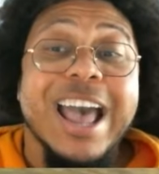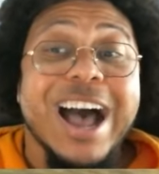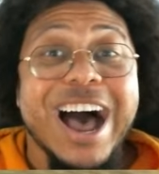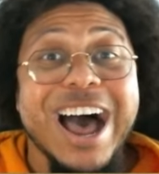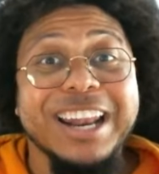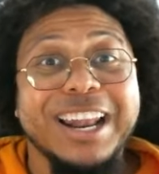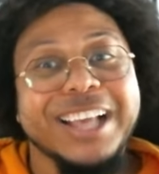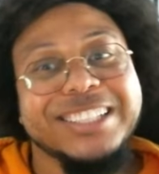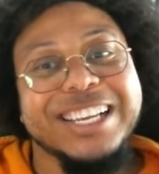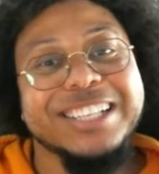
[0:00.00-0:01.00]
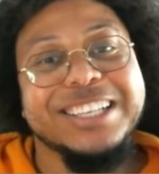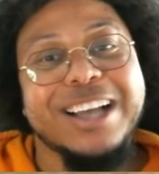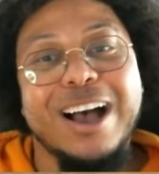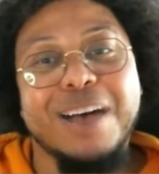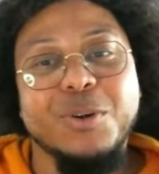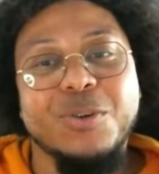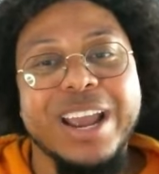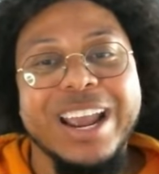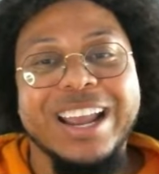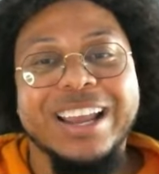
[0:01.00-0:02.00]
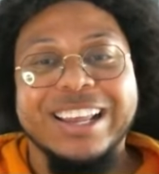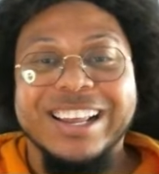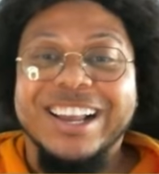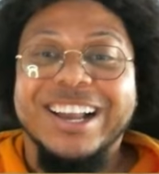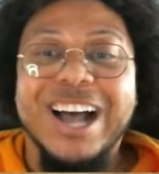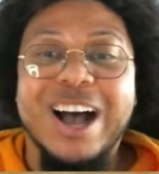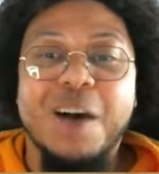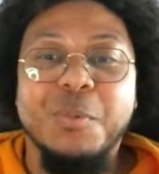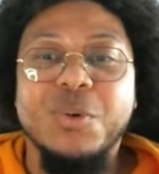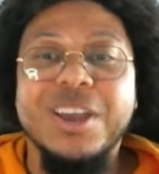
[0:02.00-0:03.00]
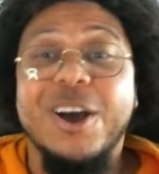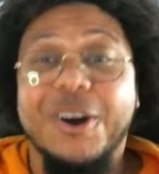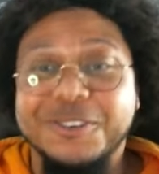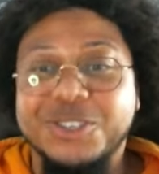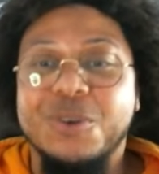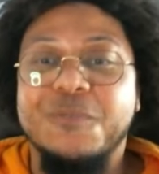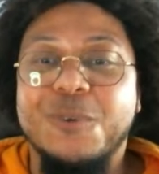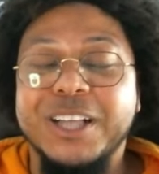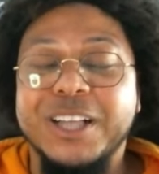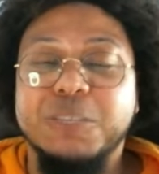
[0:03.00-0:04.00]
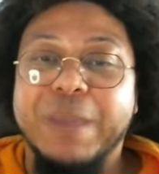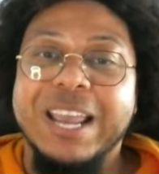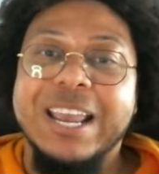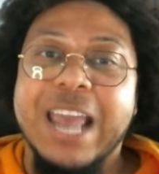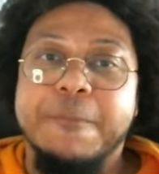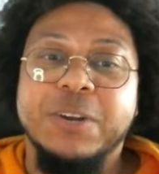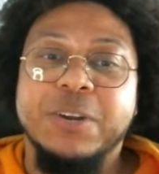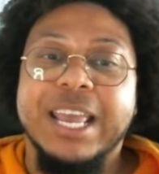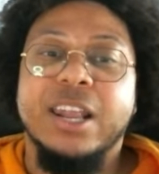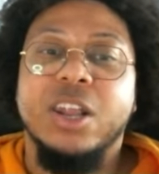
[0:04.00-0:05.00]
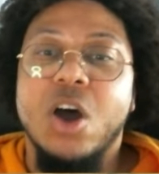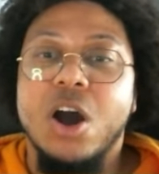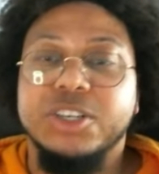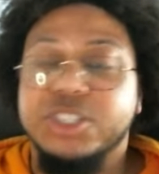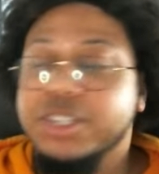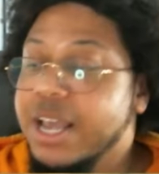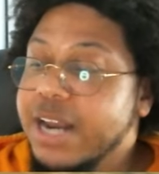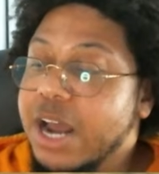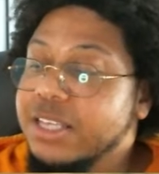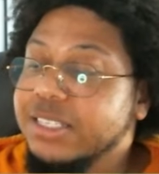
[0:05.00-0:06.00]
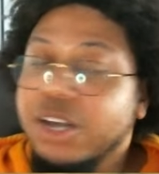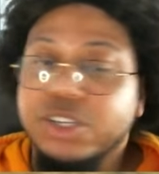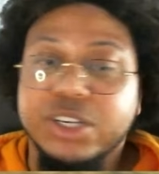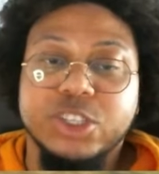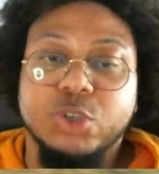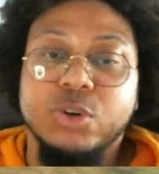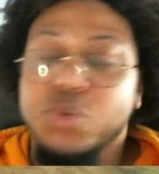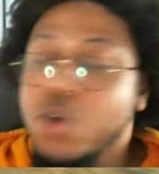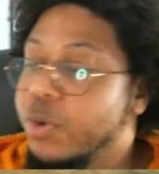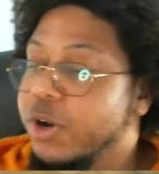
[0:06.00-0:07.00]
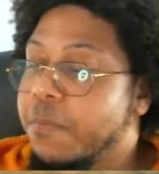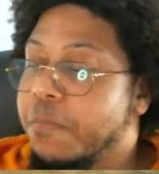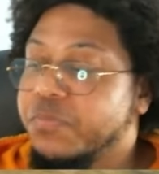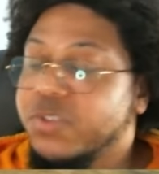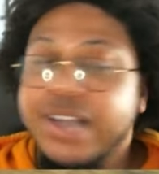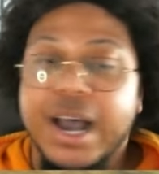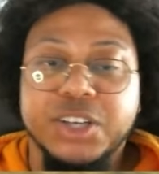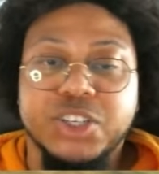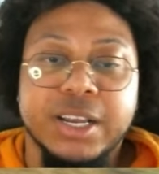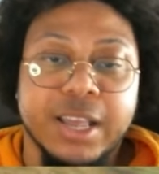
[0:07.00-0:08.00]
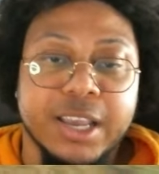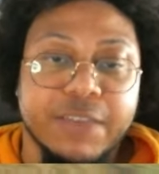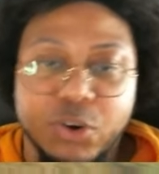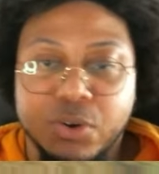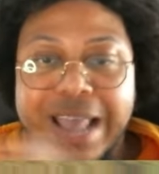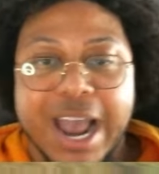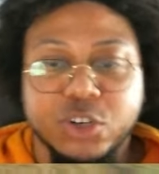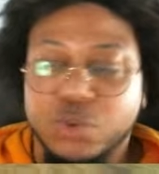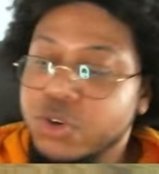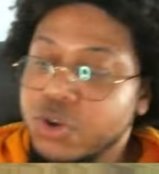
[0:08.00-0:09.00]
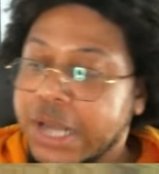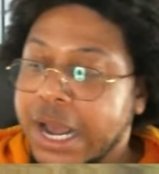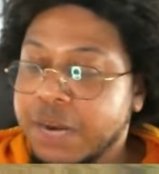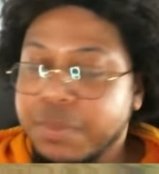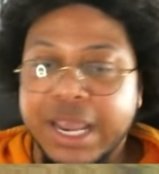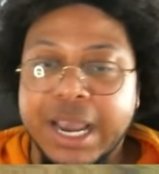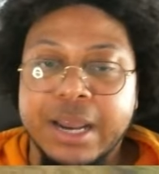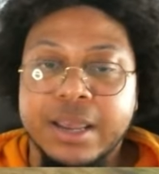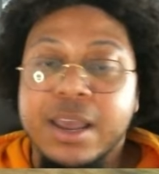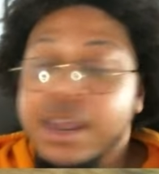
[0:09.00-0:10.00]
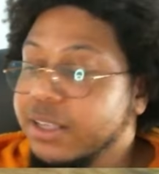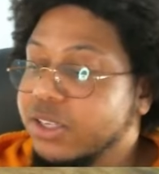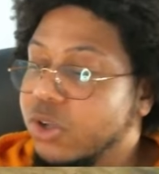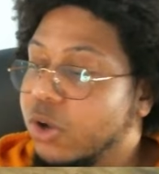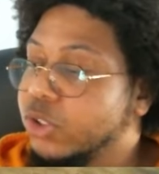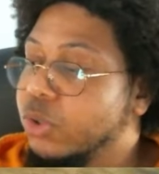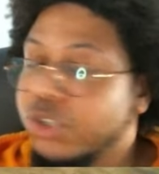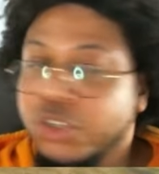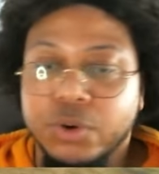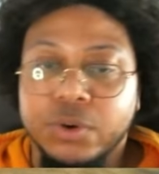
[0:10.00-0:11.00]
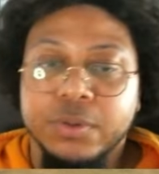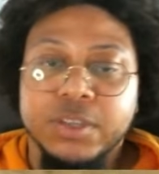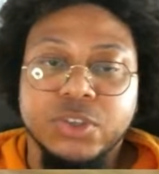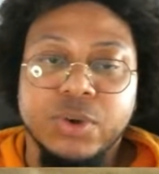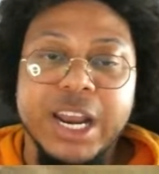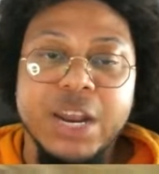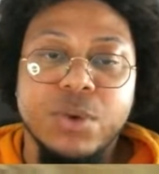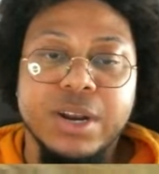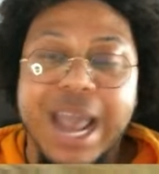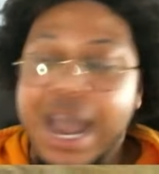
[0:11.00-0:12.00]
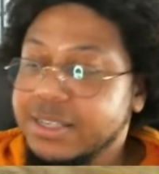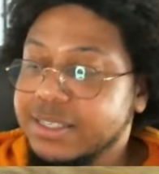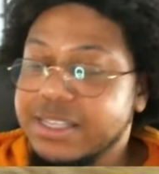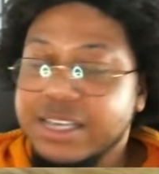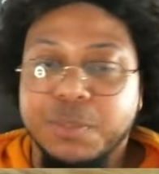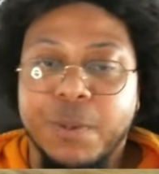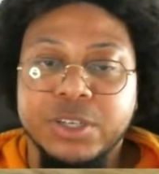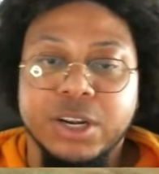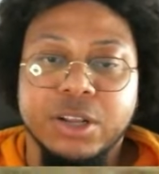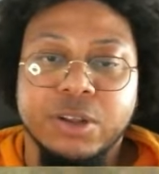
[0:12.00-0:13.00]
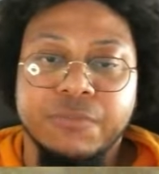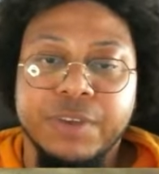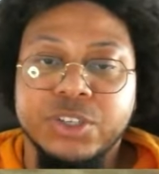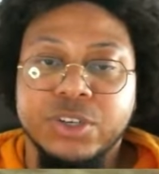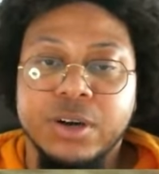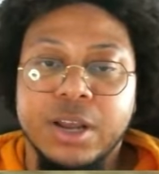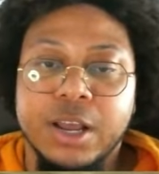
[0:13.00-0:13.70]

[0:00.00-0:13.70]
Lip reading: Unless it's Kamui. Kamui also avoids being able to get launched. Now this logic is true as well when you're dodging, like if you're doing the actual new God mechanic. This is also true. So anyone has this particular feature.